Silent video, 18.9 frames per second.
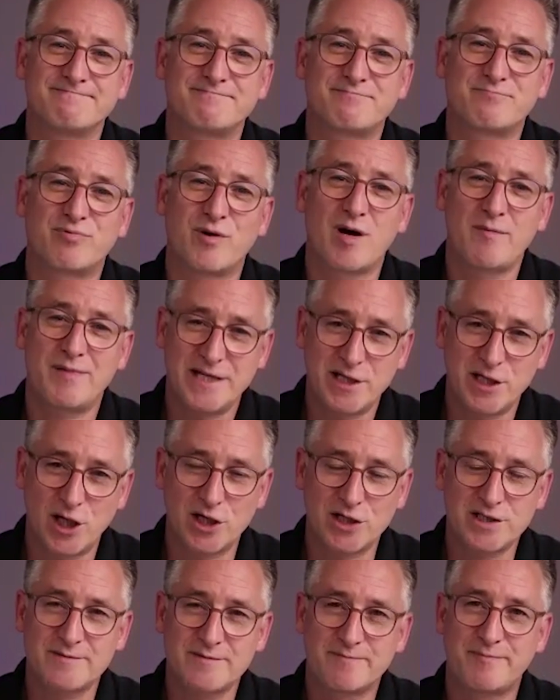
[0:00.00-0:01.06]
Probably not,
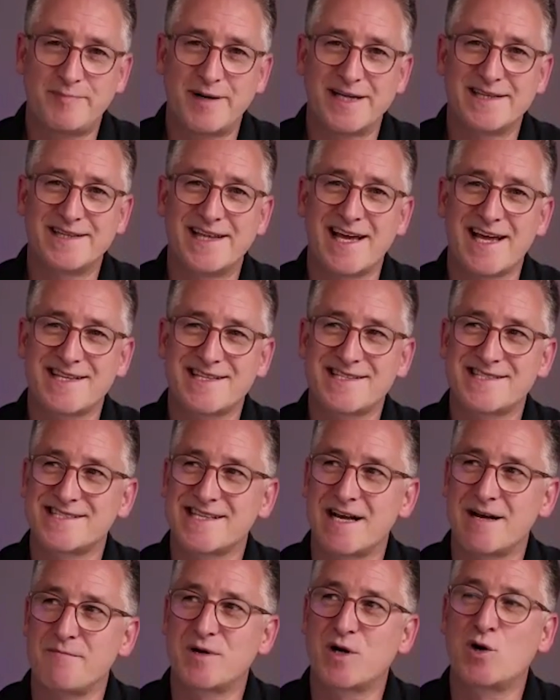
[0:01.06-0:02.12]
but that's
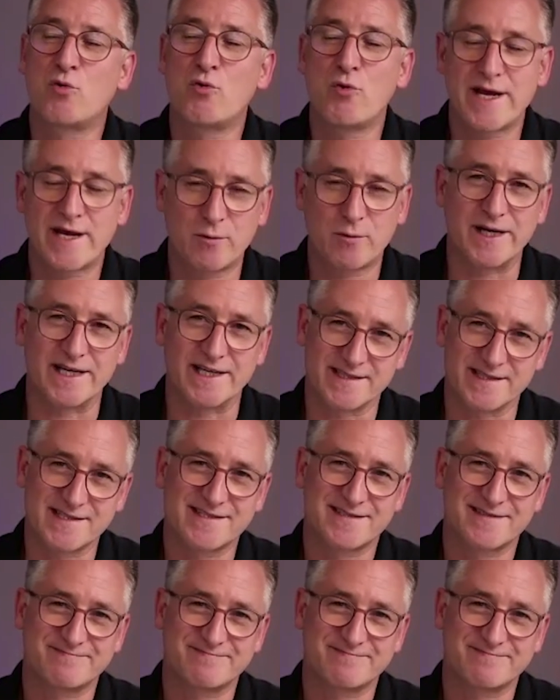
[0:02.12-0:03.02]
some quick wins.